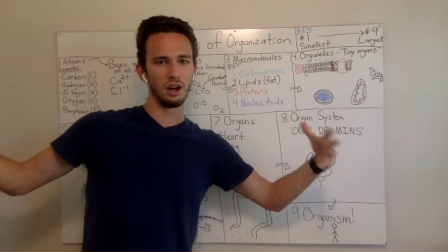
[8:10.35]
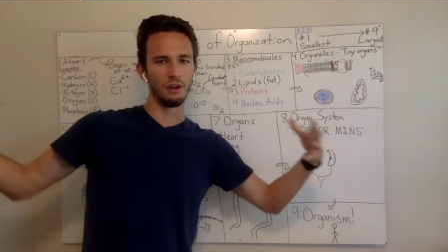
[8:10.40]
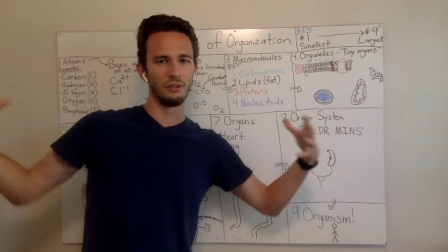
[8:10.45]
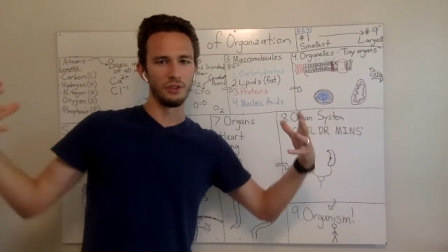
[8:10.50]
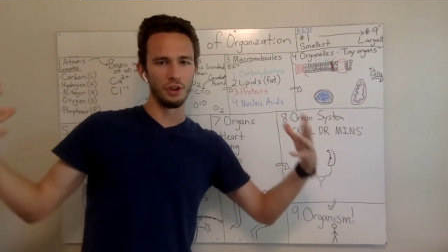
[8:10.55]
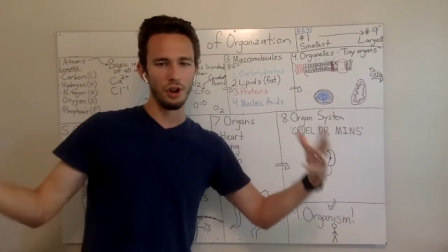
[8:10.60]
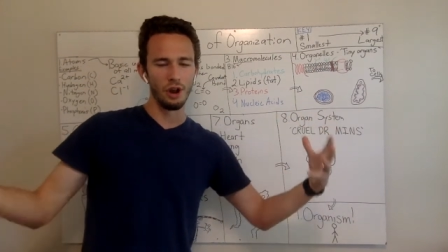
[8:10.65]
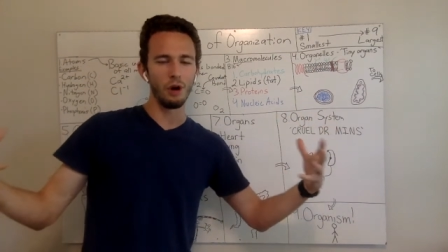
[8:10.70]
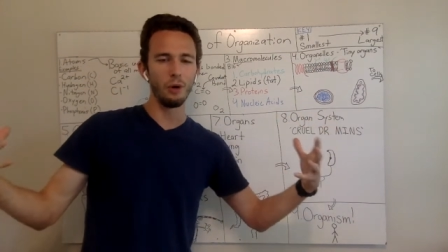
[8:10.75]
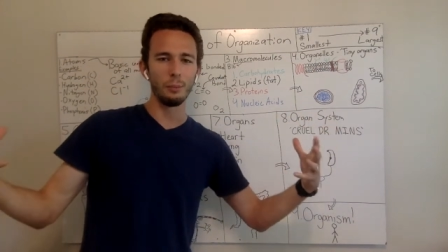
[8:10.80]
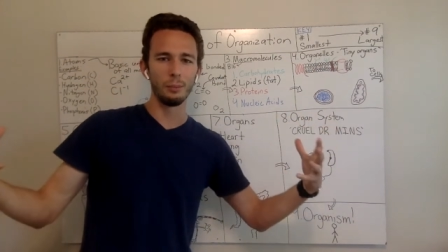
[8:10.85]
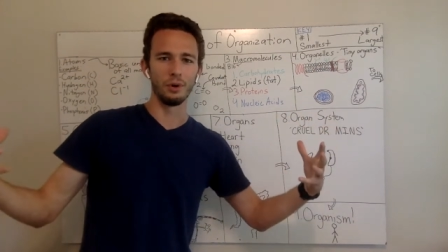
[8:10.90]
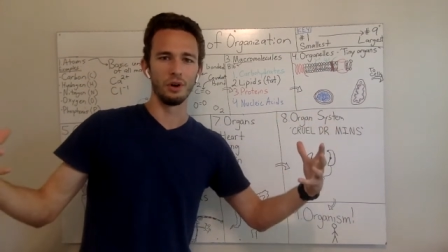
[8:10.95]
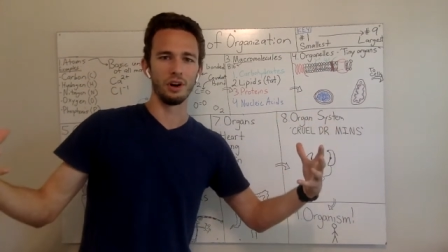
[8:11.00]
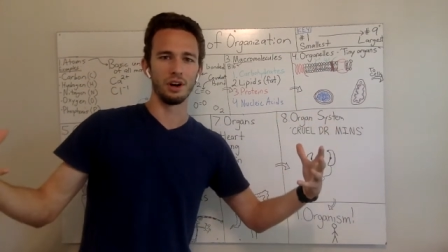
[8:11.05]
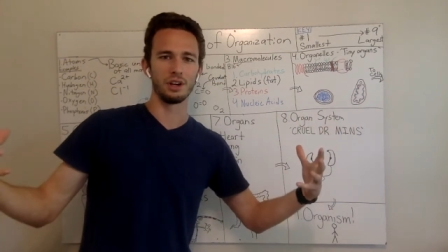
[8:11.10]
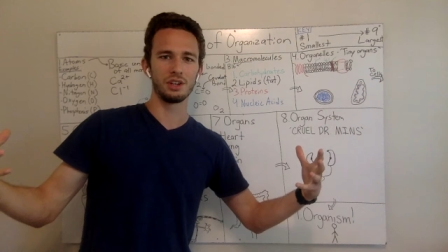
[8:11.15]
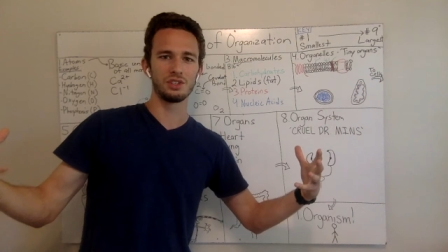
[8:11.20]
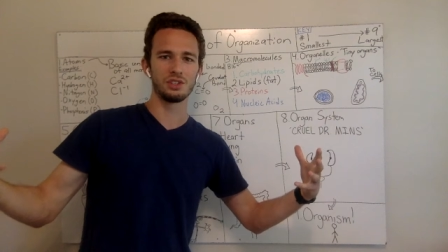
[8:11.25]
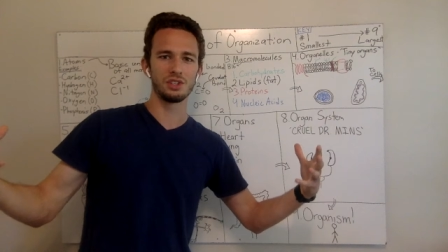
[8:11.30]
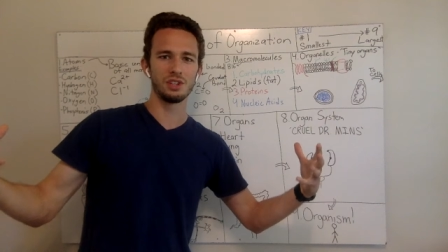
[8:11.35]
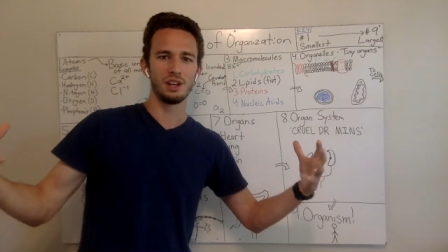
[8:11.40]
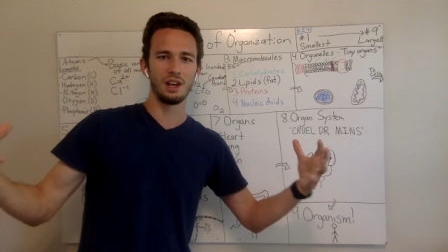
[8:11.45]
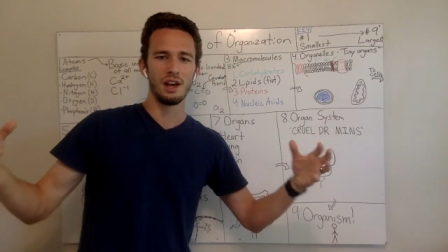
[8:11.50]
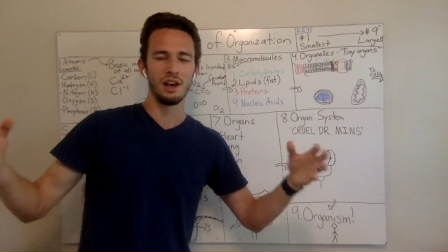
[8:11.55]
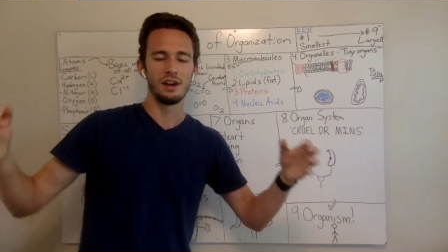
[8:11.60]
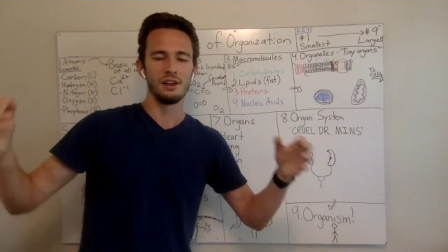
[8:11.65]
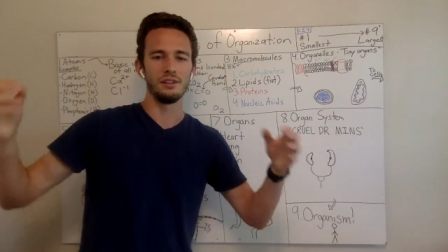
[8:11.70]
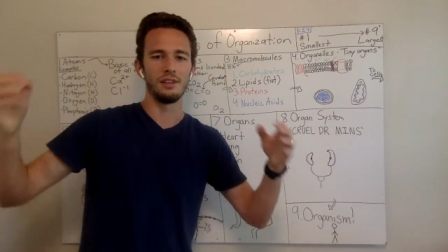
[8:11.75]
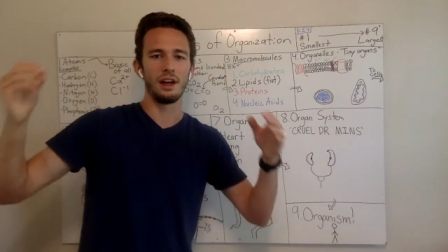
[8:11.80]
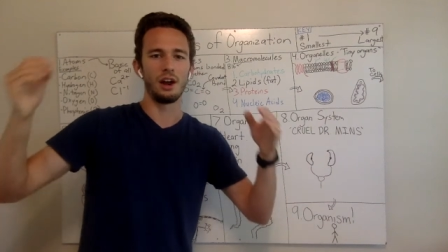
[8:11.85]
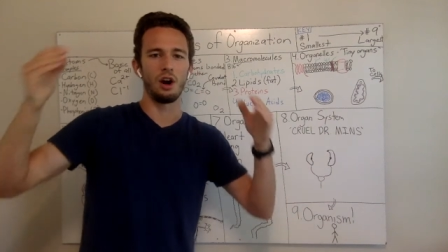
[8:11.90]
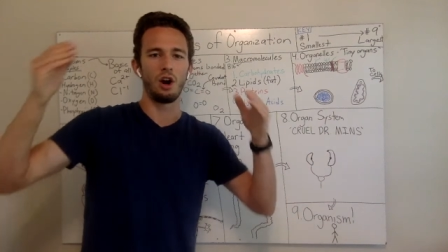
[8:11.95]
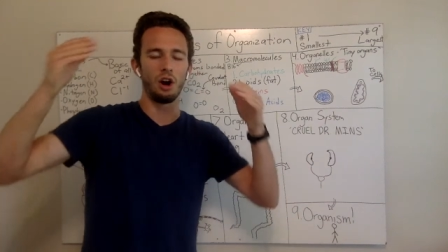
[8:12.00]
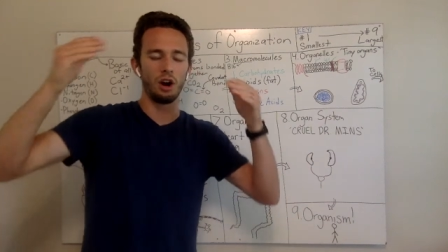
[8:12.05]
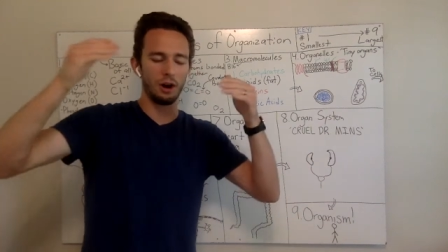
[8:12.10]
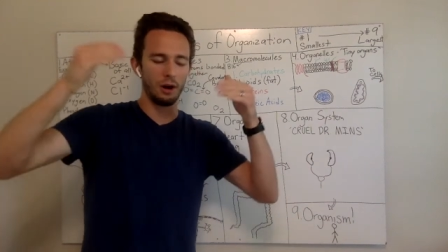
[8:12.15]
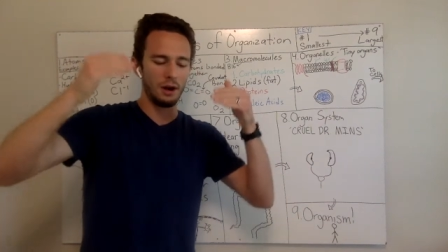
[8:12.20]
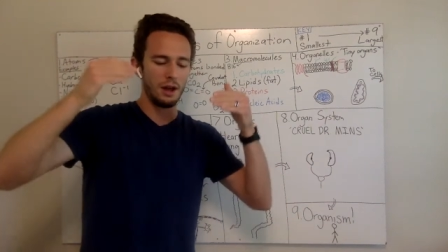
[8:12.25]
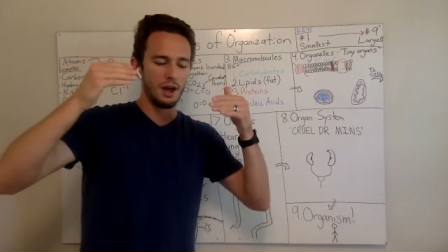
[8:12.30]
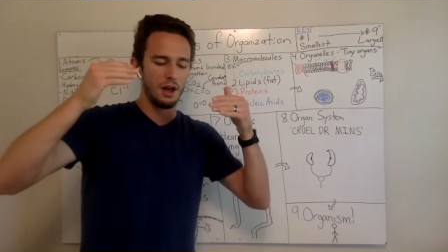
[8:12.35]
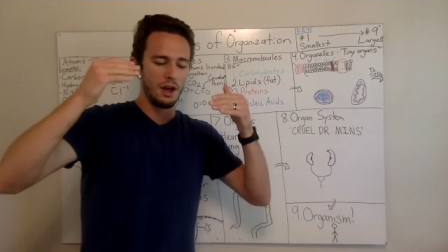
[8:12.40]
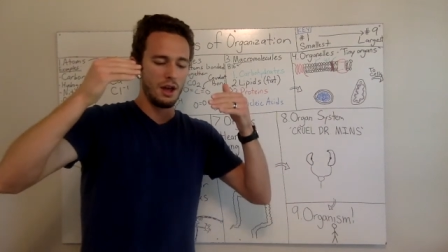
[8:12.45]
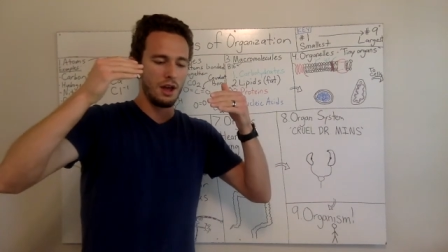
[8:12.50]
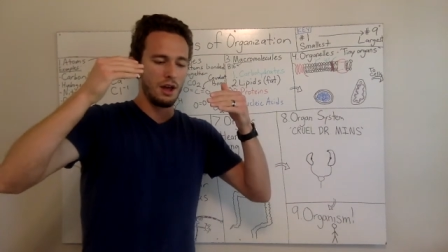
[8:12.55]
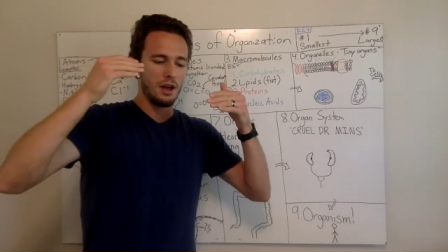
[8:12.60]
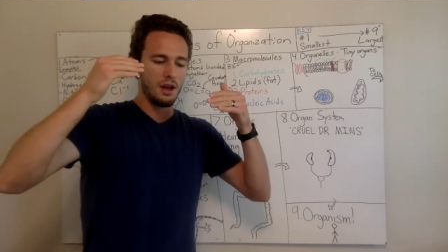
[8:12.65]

of notebooks that are